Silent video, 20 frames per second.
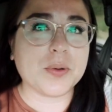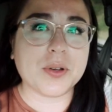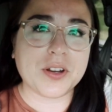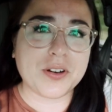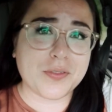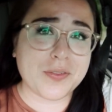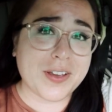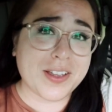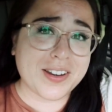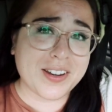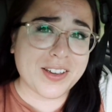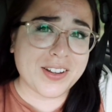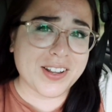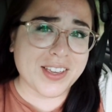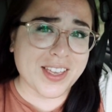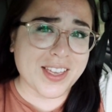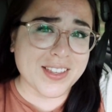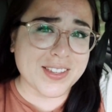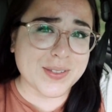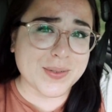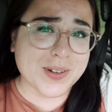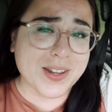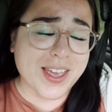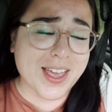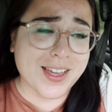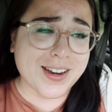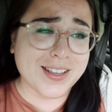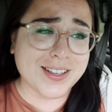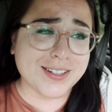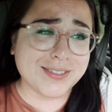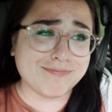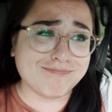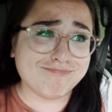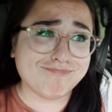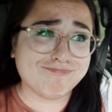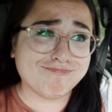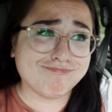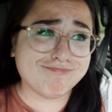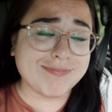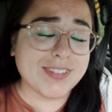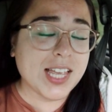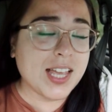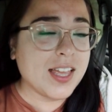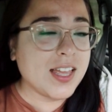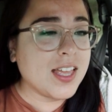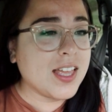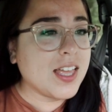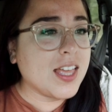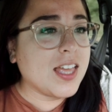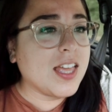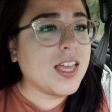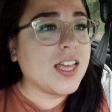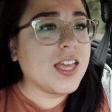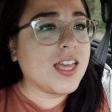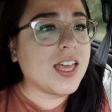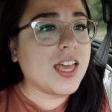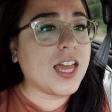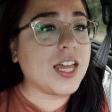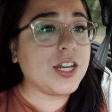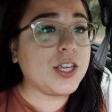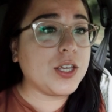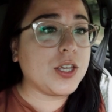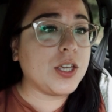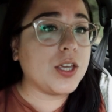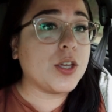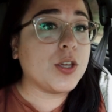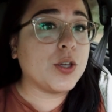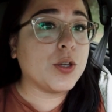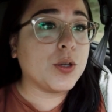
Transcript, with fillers: We're gonna find out I guess when I edit.